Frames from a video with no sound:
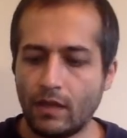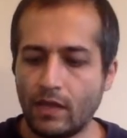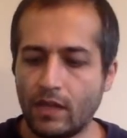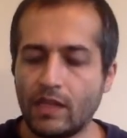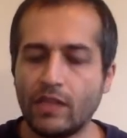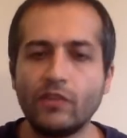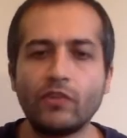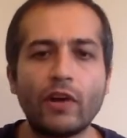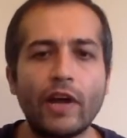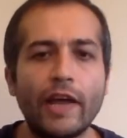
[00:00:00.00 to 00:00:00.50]

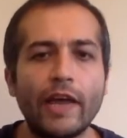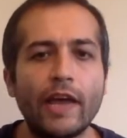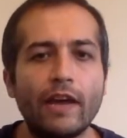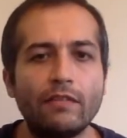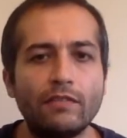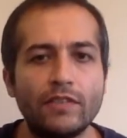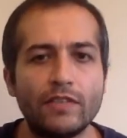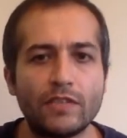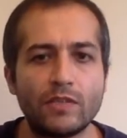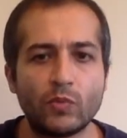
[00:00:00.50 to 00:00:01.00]
Here I
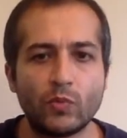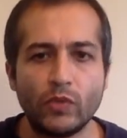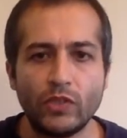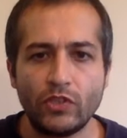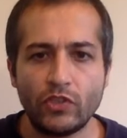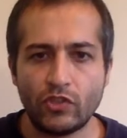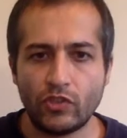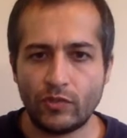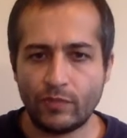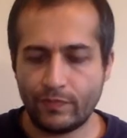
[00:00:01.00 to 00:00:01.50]
have the
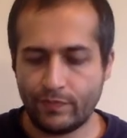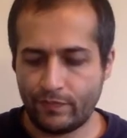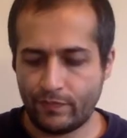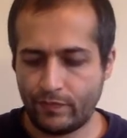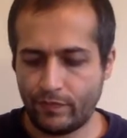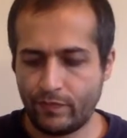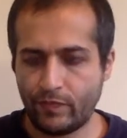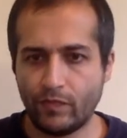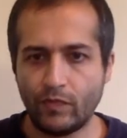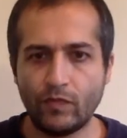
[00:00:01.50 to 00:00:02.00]
switch,
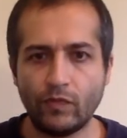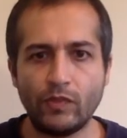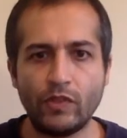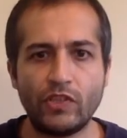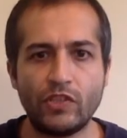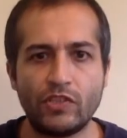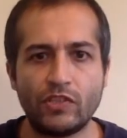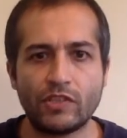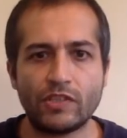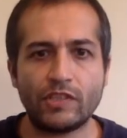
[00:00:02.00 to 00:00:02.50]

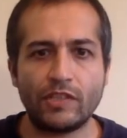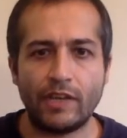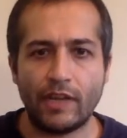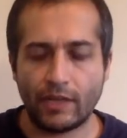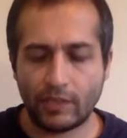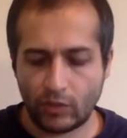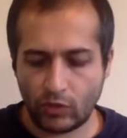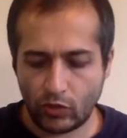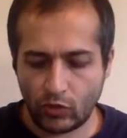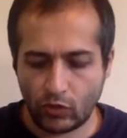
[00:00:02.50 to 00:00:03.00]
which is
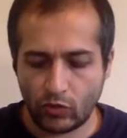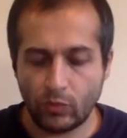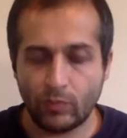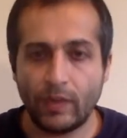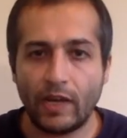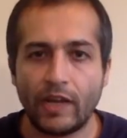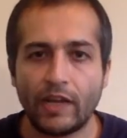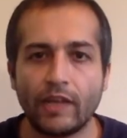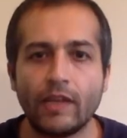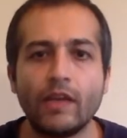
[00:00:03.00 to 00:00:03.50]
connected to
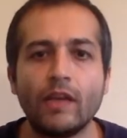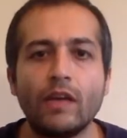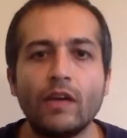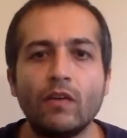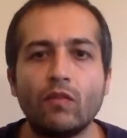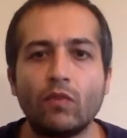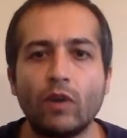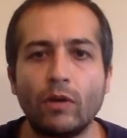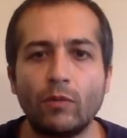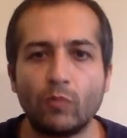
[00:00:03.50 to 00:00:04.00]
my
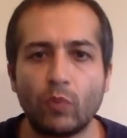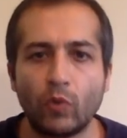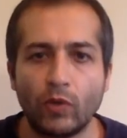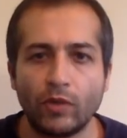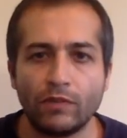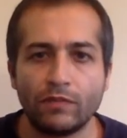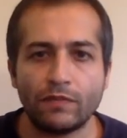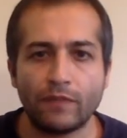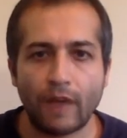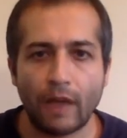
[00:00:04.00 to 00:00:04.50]

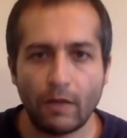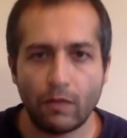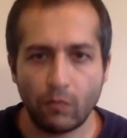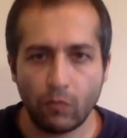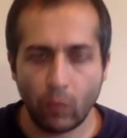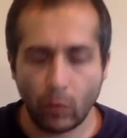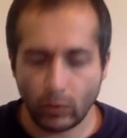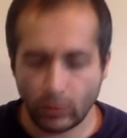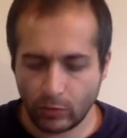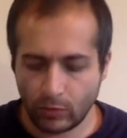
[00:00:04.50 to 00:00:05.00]
1.5
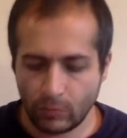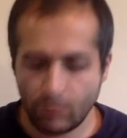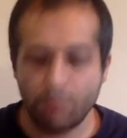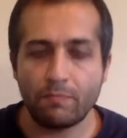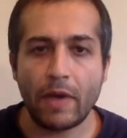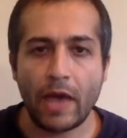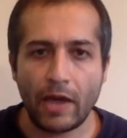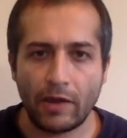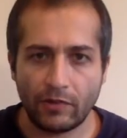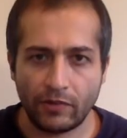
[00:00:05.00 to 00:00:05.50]
volts
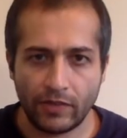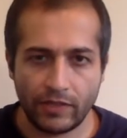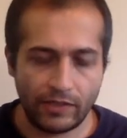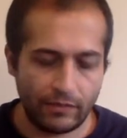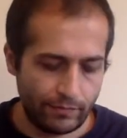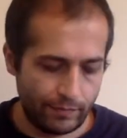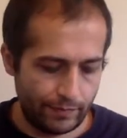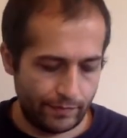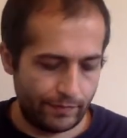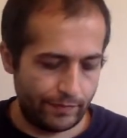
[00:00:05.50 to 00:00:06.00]

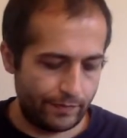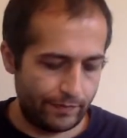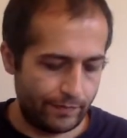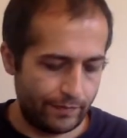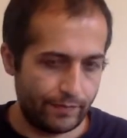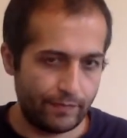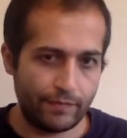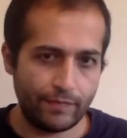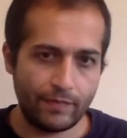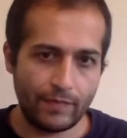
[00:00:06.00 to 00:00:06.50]
battery,
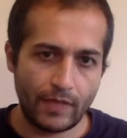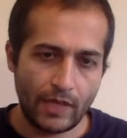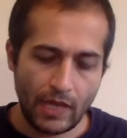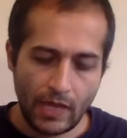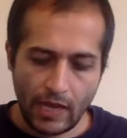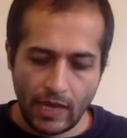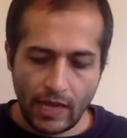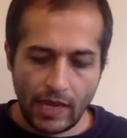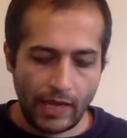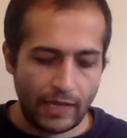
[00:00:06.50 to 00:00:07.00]

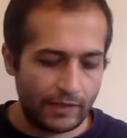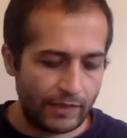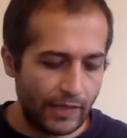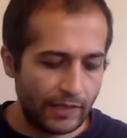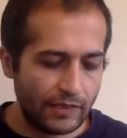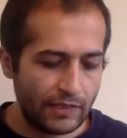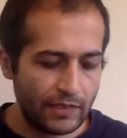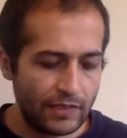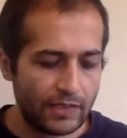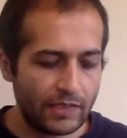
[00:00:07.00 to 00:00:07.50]
and
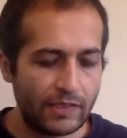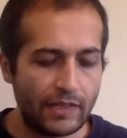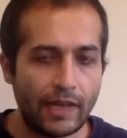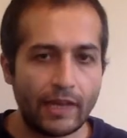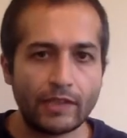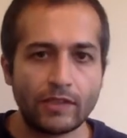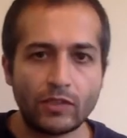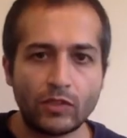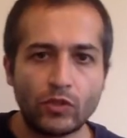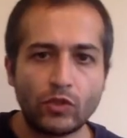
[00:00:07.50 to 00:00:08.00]
that is
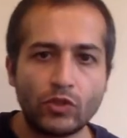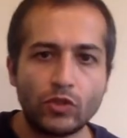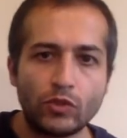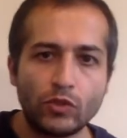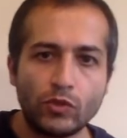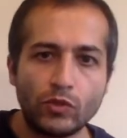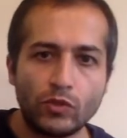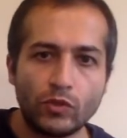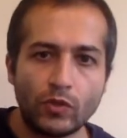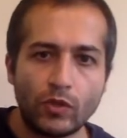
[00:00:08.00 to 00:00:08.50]
connected
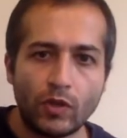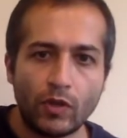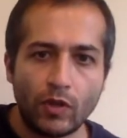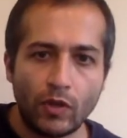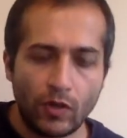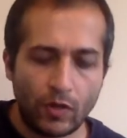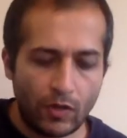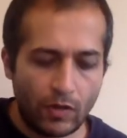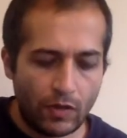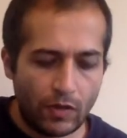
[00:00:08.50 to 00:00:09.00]
to
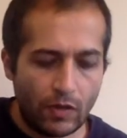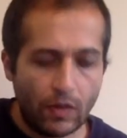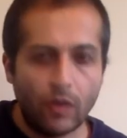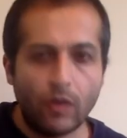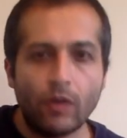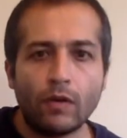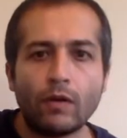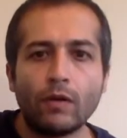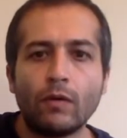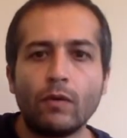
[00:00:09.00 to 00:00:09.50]

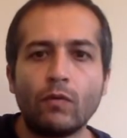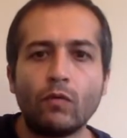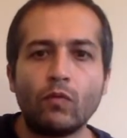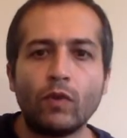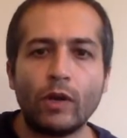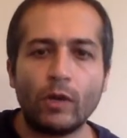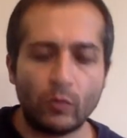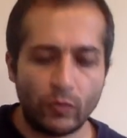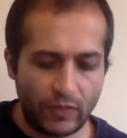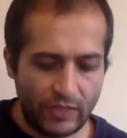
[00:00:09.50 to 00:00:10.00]

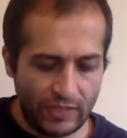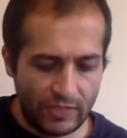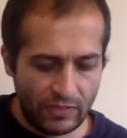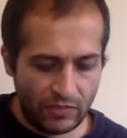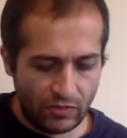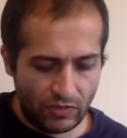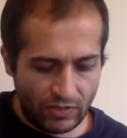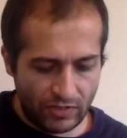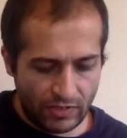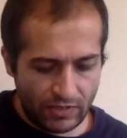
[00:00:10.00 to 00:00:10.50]
one of these
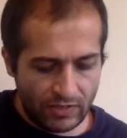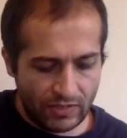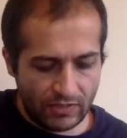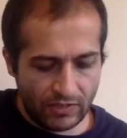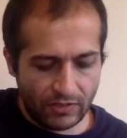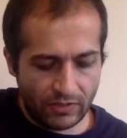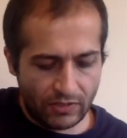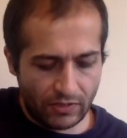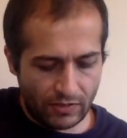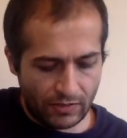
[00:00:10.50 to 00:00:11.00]

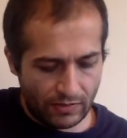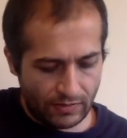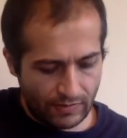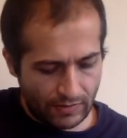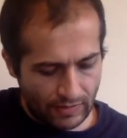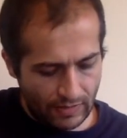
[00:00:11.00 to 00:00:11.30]
resistors.